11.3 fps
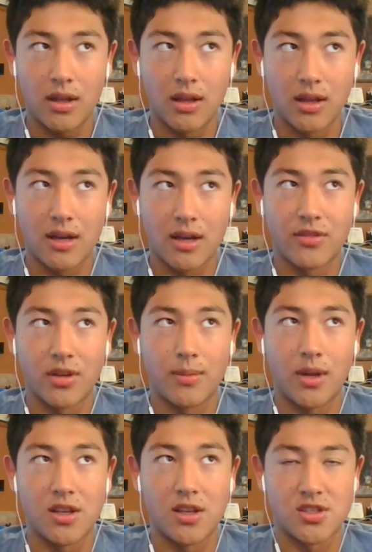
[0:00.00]
a lot of
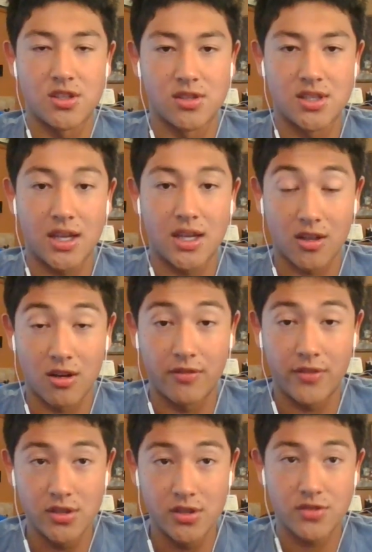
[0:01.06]
them also set
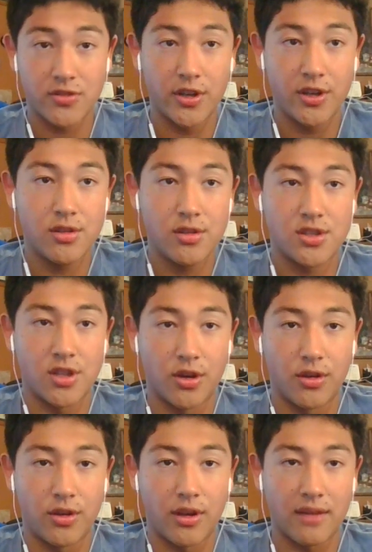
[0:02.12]
curfews for you,
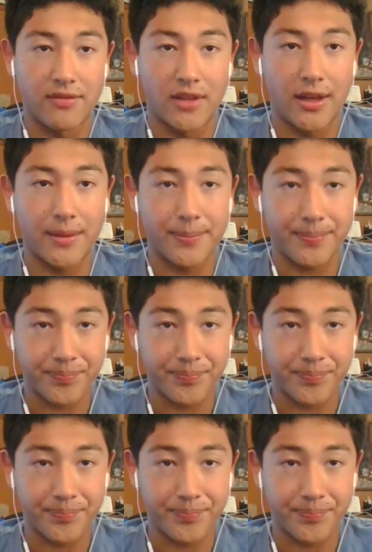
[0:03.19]
so you have that.